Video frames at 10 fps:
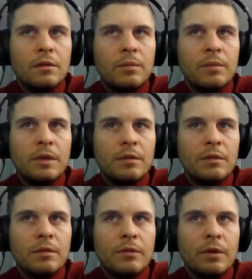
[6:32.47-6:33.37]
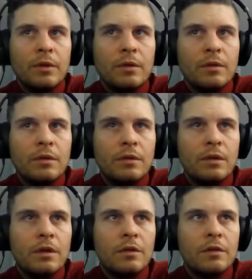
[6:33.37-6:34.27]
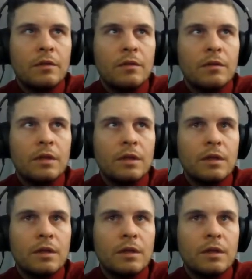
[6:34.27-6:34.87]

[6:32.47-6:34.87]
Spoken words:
peaked roof though, Dawson Creek.